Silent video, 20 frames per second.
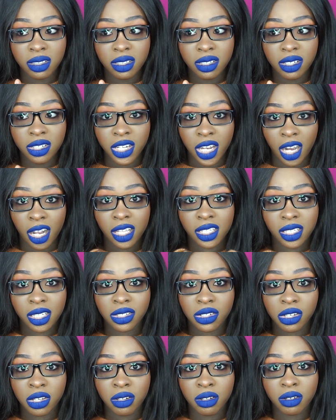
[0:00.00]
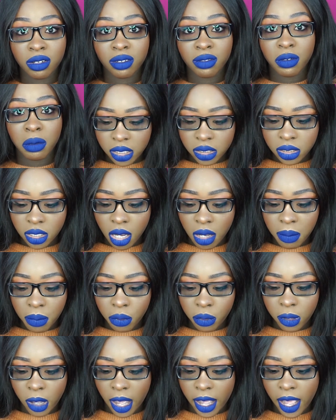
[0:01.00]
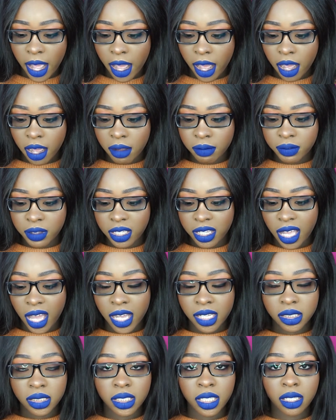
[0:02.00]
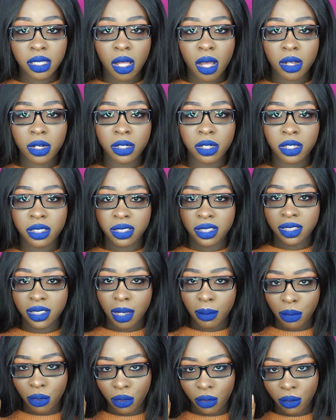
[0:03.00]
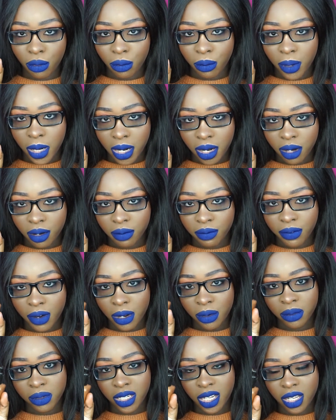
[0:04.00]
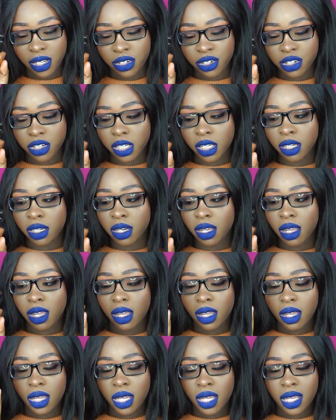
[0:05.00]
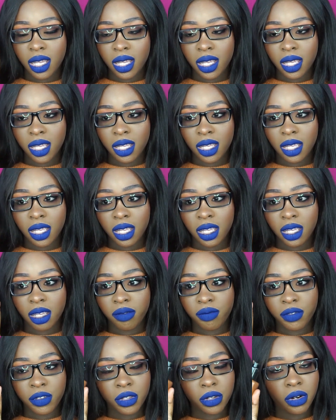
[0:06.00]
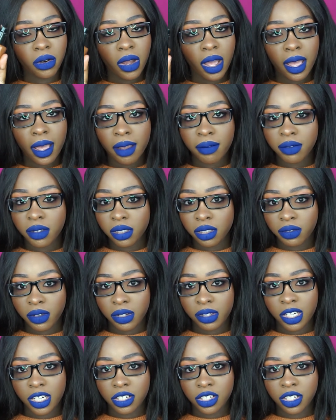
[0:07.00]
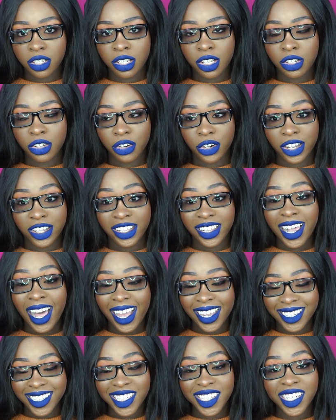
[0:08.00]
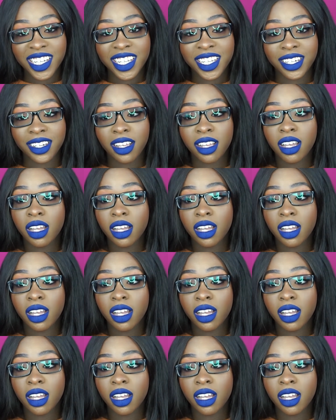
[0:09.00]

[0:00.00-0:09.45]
shade extension. Next up, I have the Estee Lauder Double Wear Foundation. If you don't have this foundation in your collection,